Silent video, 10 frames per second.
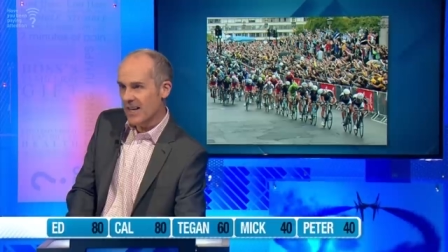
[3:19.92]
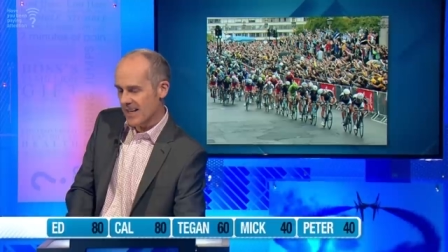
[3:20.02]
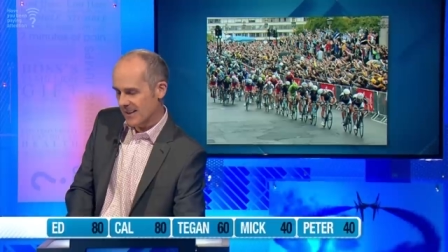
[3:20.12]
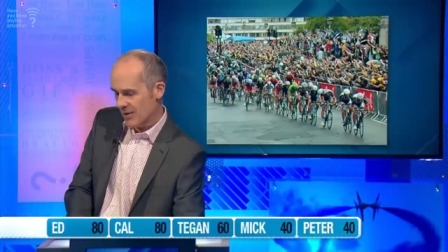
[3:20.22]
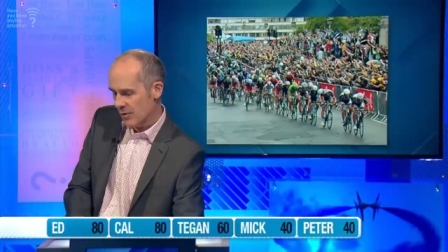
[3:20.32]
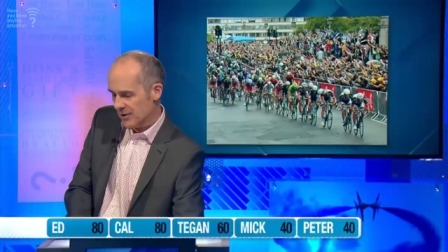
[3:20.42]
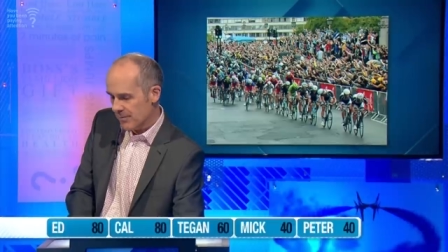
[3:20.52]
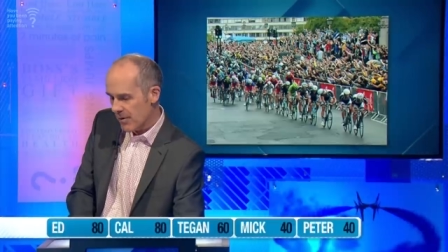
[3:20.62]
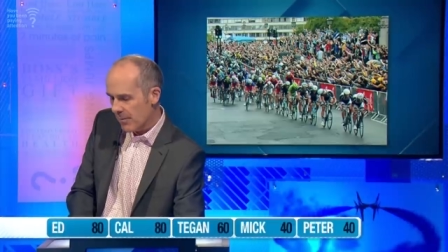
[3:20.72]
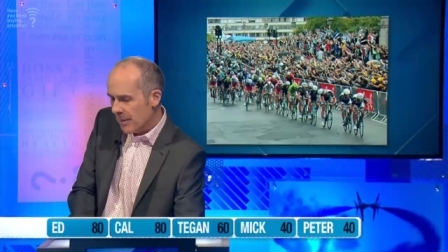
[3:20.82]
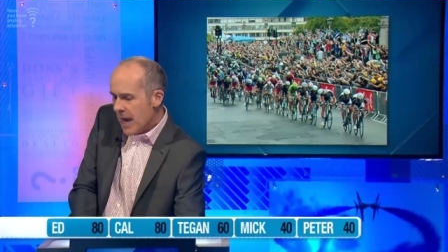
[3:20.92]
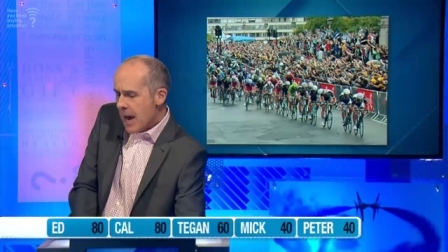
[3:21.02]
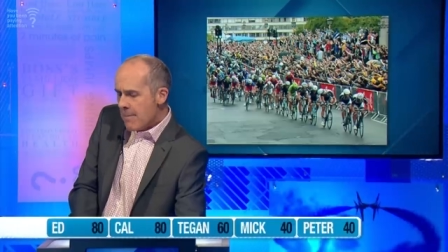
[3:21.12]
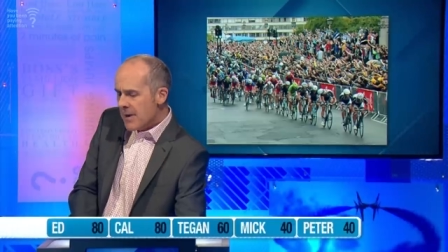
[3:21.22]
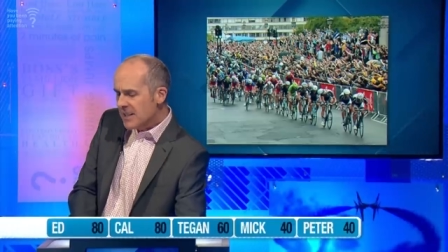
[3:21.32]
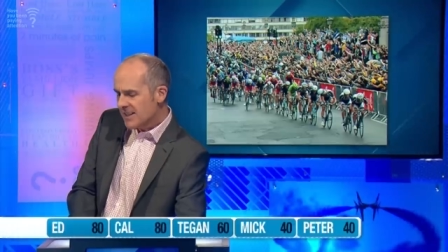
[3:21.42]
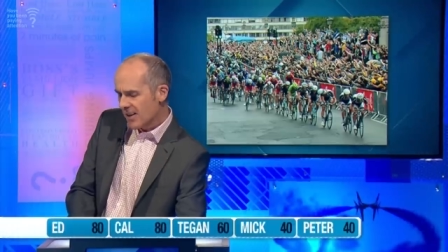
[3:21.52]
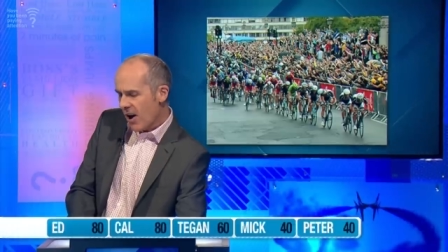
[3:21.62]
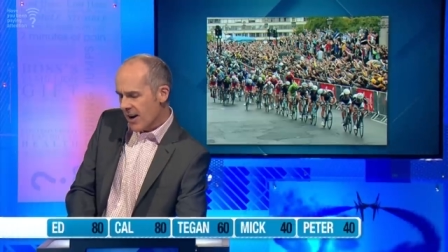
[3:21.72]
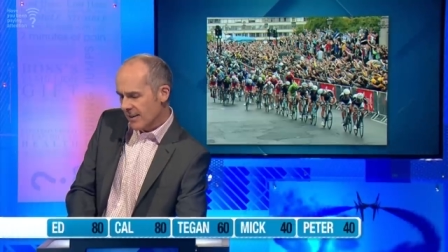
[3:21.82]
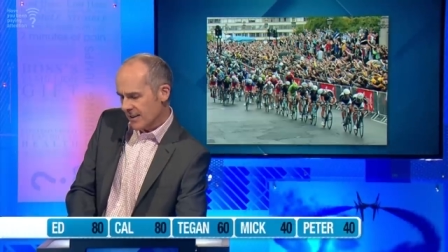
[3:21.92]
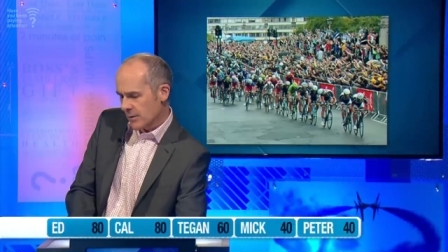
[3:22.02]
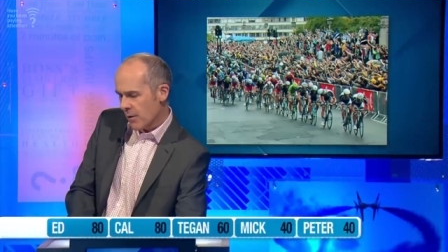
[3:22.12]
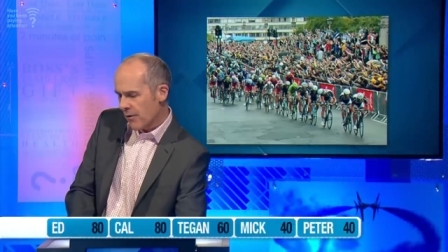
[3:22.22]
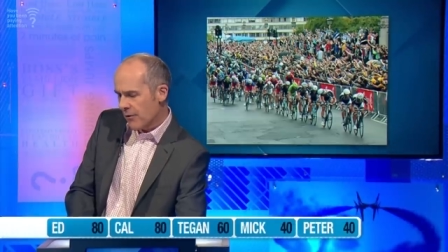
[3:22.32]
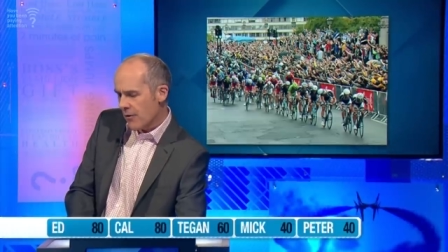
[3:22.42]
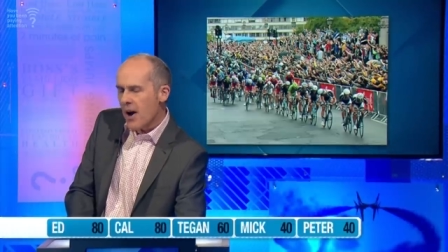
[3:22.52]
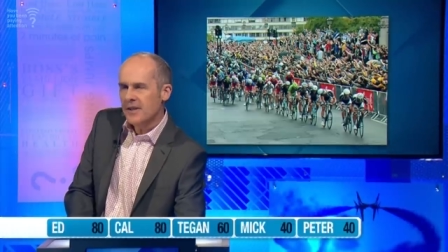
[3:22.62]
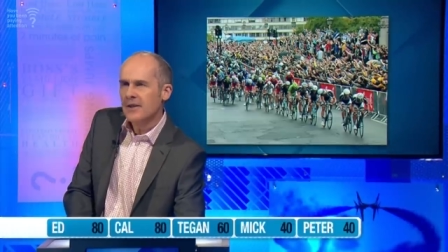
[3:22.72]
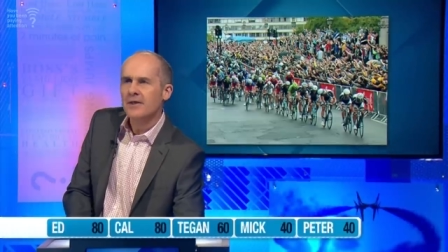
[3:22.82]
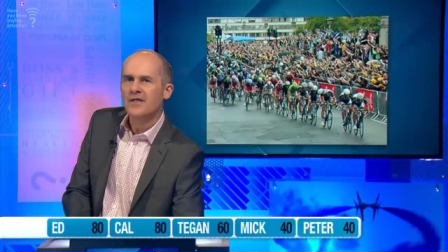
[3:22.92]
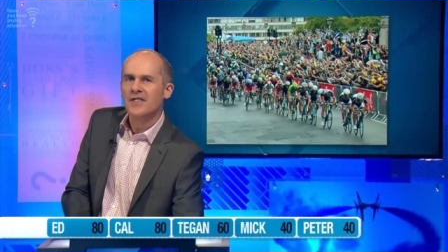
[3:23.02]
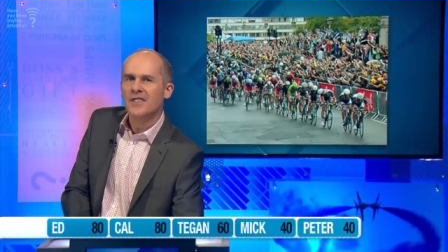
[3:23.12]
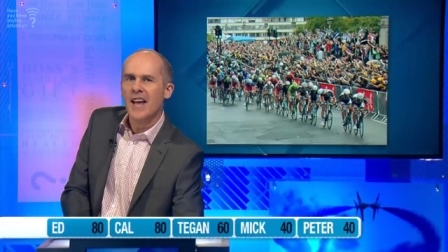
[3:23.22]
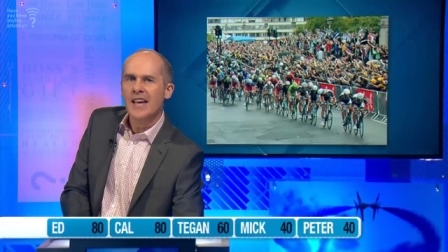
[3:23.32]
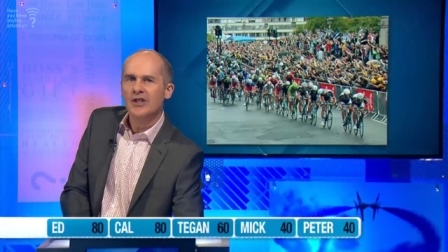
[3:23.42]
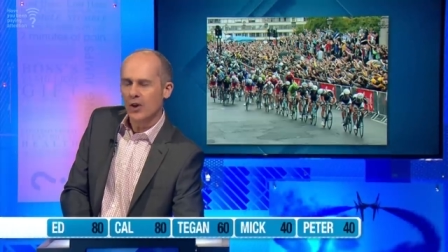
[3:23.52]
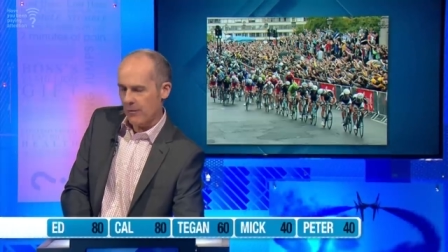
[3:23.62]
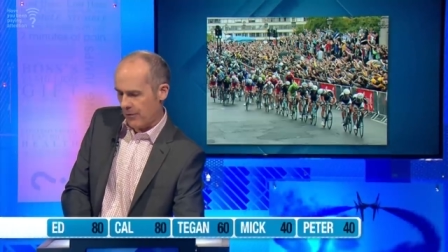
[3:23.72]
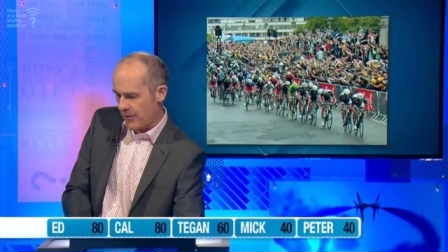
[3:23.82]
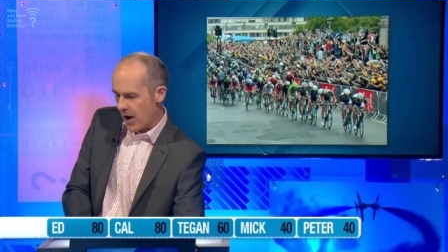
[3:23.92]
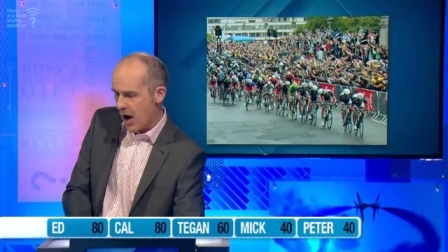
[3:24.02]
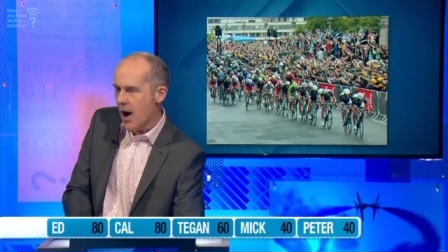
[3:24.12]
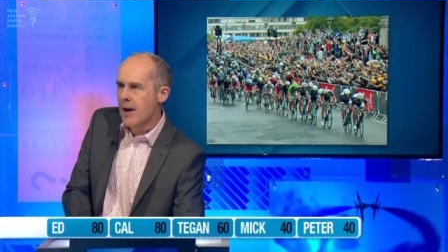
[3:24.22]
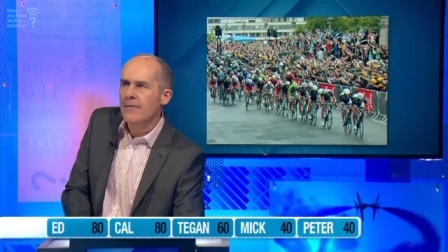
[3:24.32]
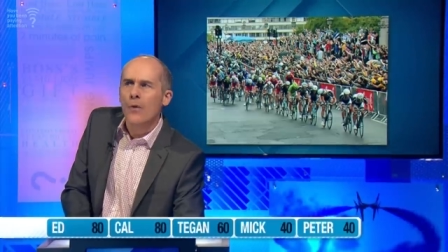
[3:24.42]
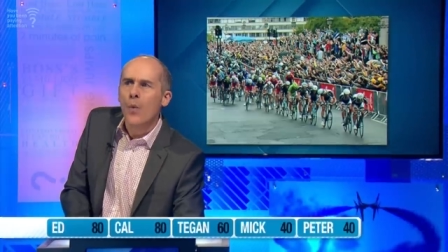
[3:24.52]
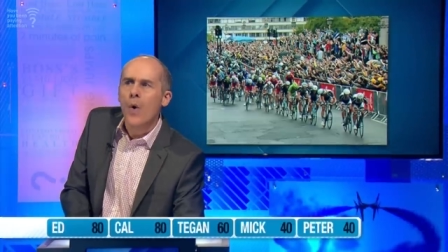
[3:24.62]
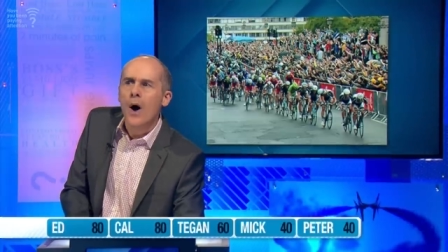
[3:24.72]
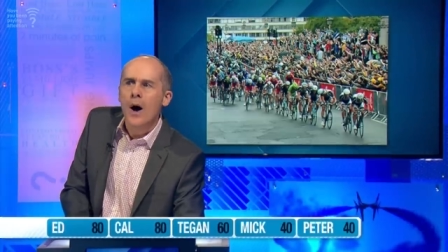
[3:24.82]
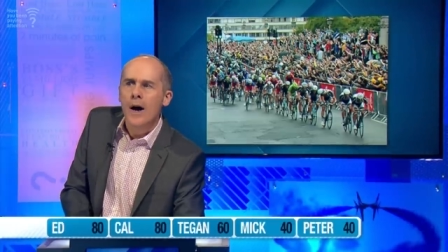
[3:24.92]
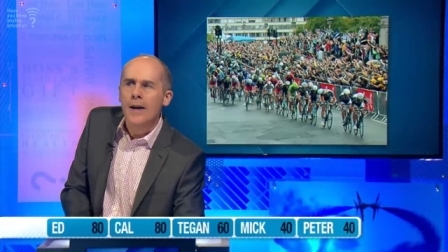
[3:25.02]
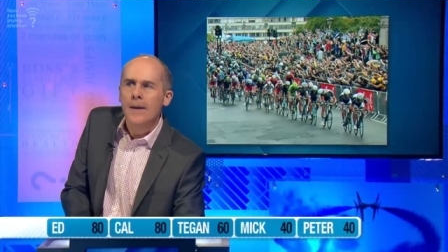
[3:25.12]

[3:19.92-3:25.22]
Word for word: has caused a problem. Many cyclists were frightened of stage 5. Why?